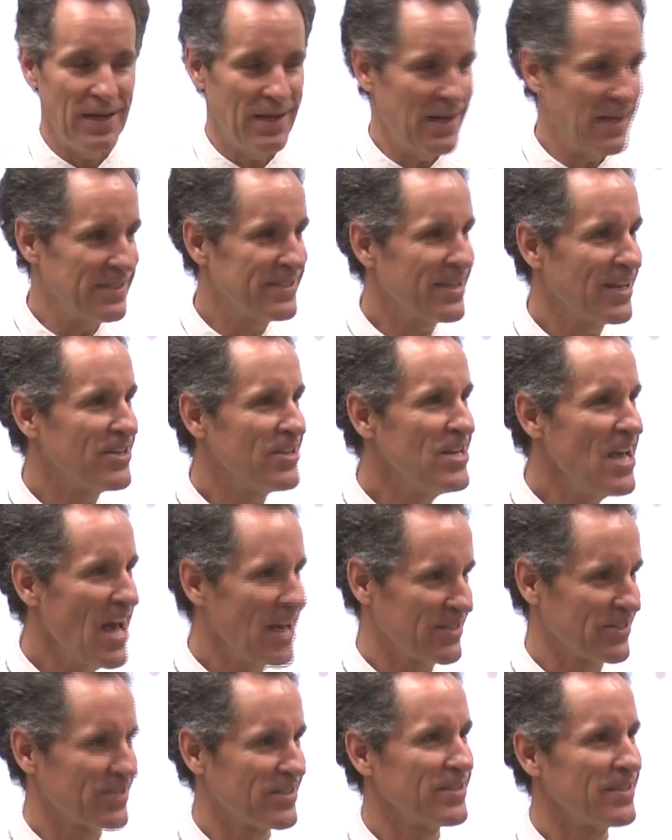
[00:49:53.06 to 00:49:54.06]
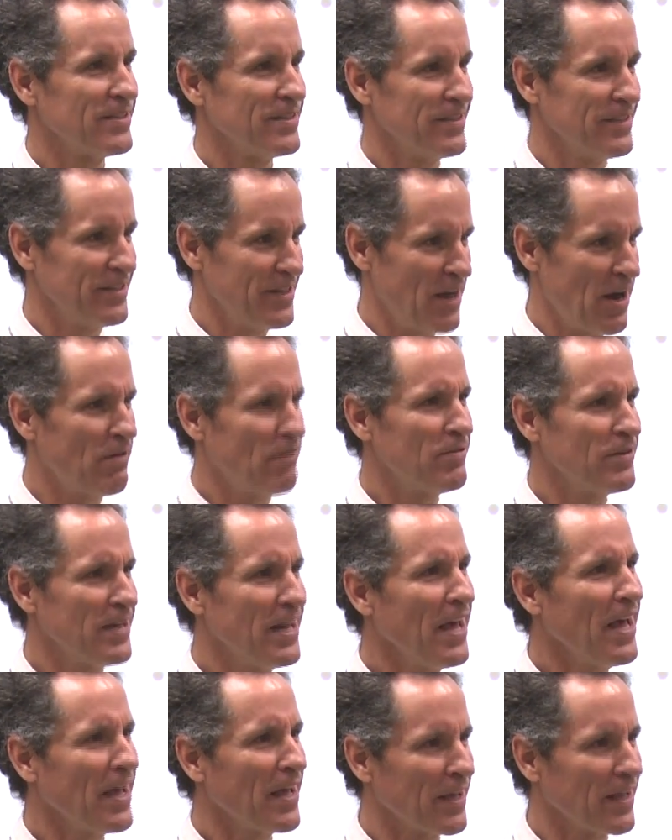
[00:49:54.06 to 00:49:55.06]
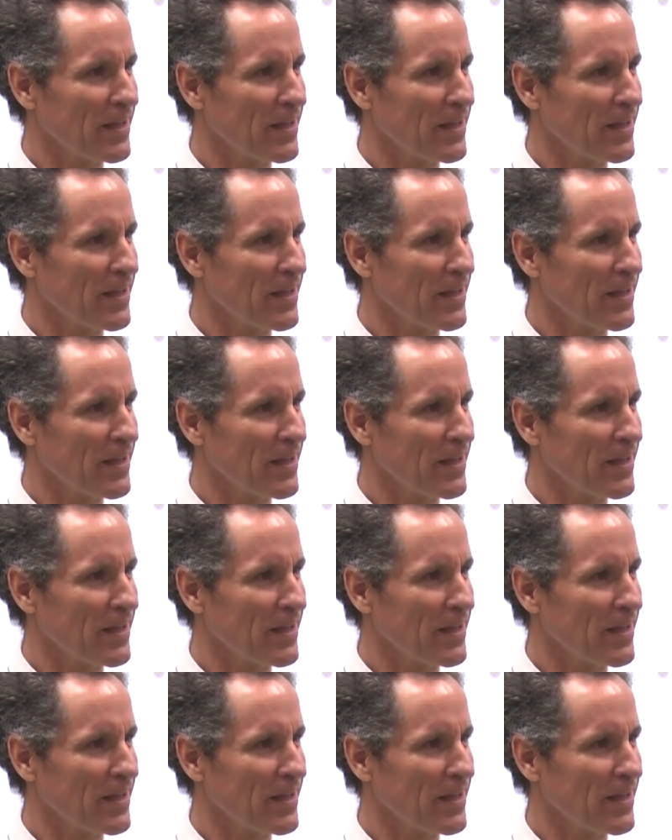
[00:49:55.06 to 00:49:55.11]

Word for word: And I said, "Yes, every day."